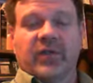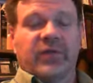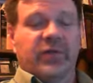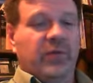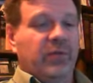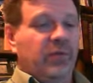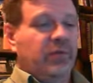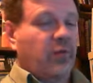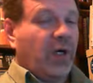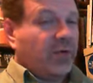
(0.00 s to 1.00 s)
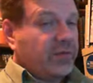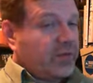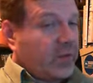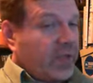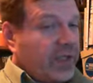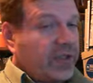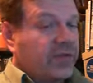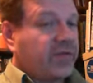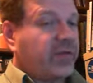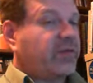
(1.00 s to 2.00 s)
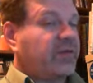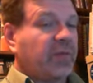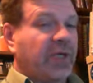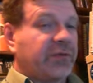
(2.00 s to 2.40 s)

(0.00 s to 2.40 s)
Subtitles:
through 12 to 20 interviews in my